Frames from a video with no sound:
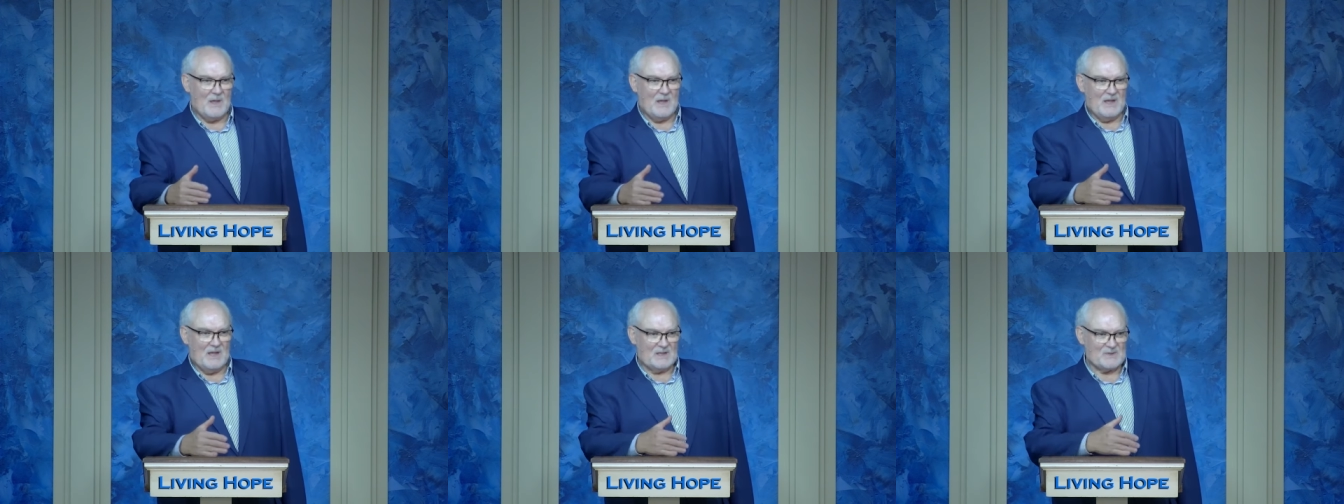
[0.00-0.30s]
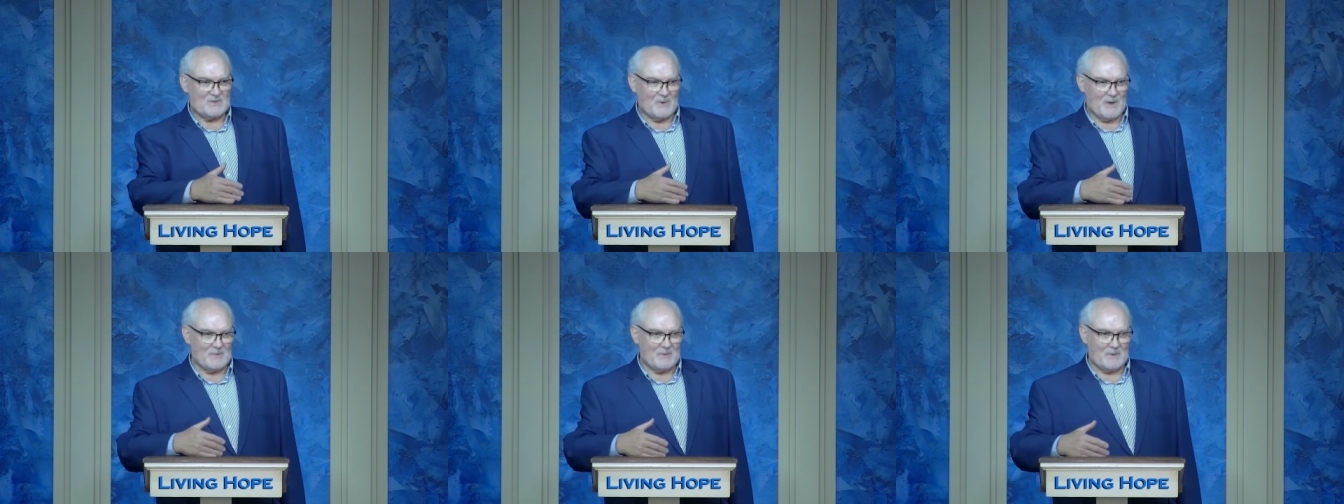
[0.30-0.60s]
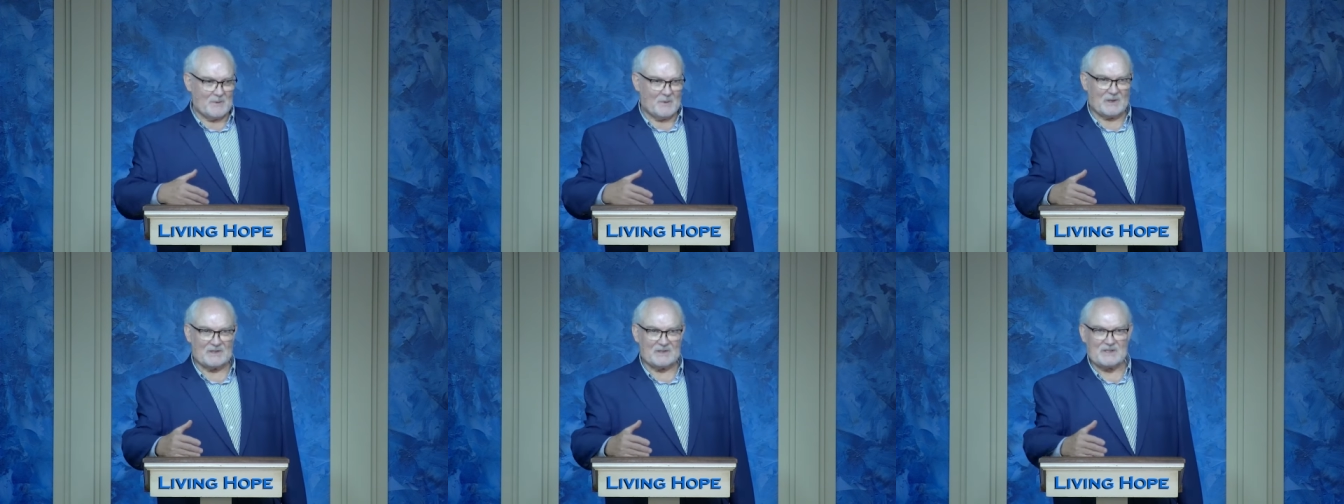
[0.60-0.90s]
is where we
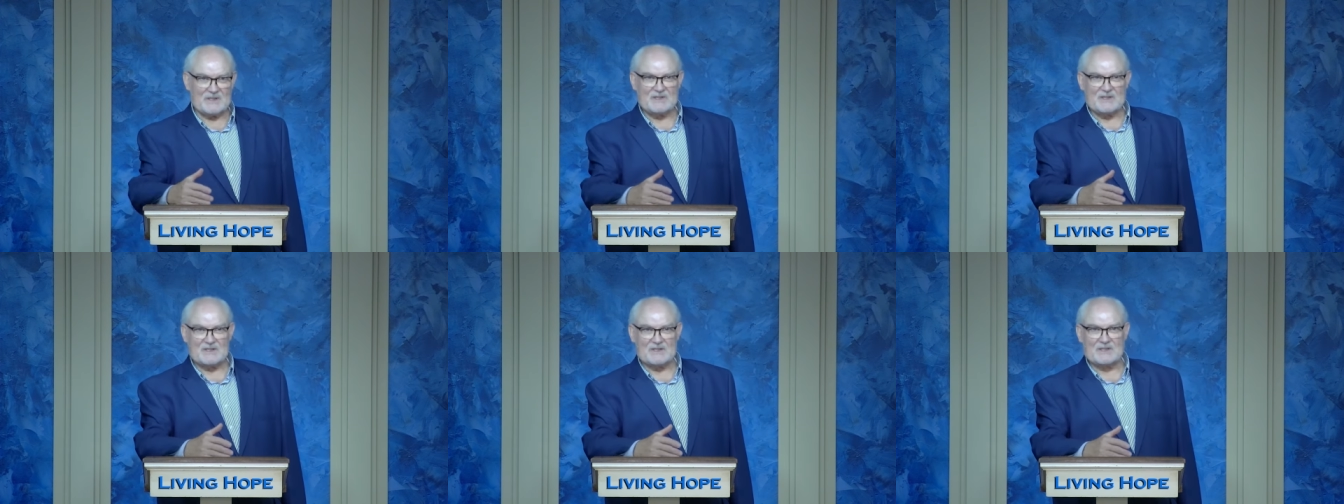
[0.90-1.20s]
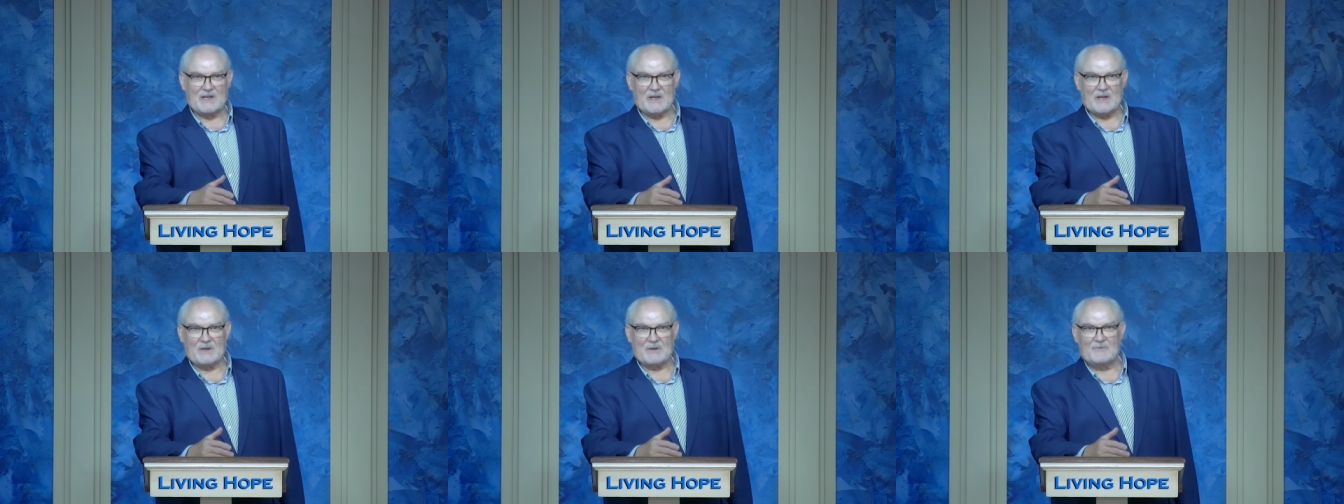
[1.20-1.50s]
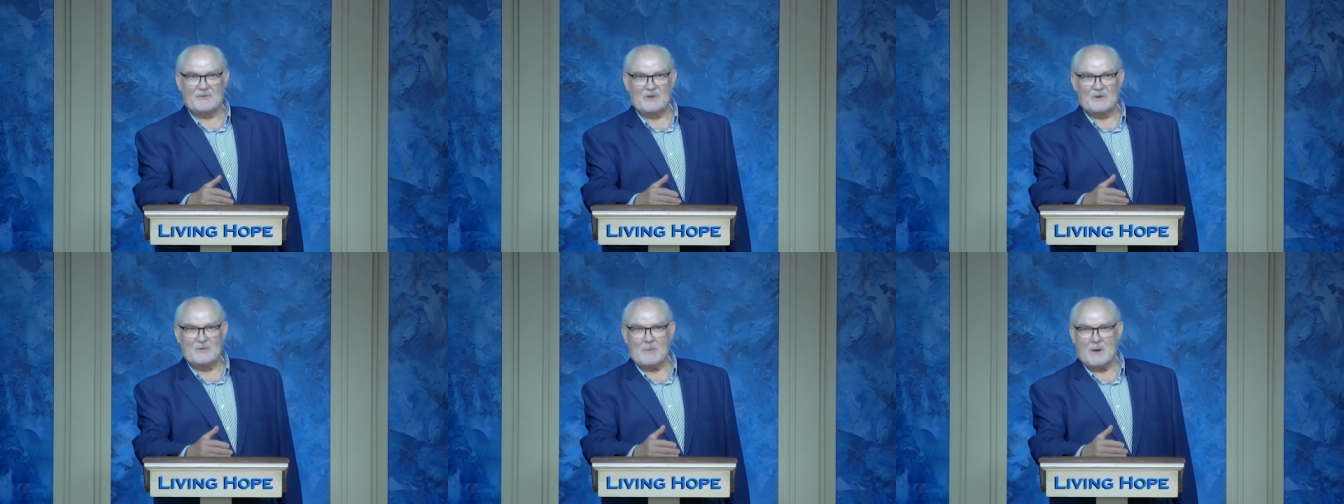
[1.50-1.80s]
want to just take a
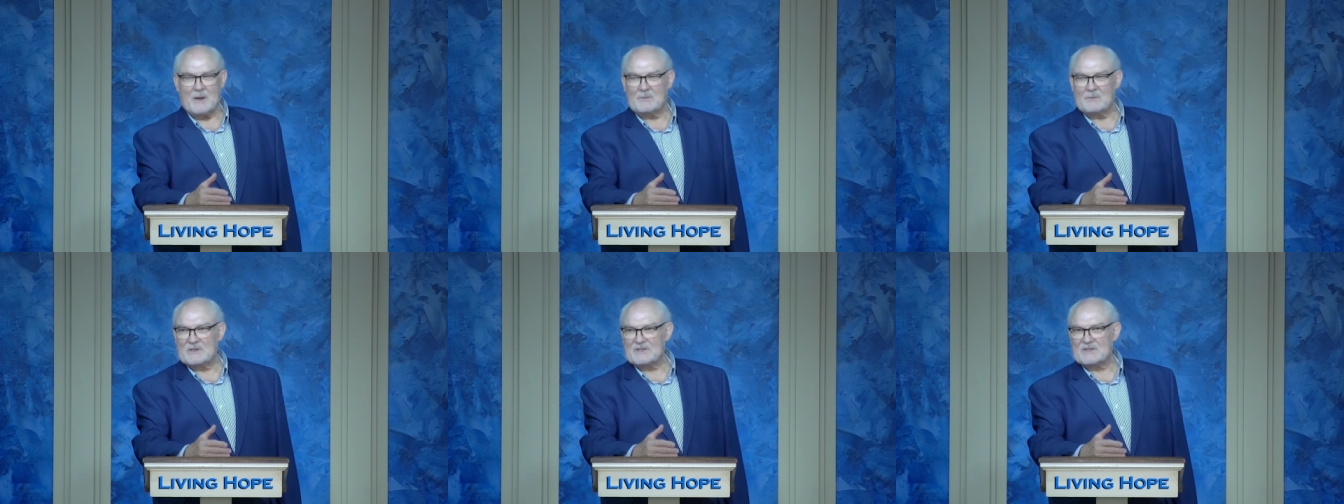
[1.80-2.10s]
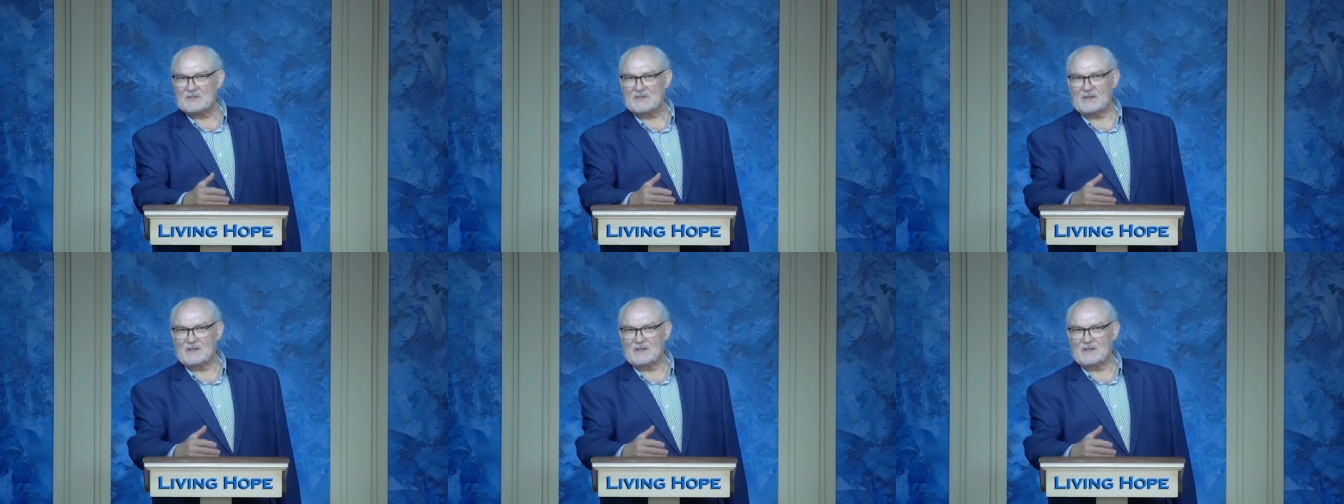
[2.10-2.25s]
few moments.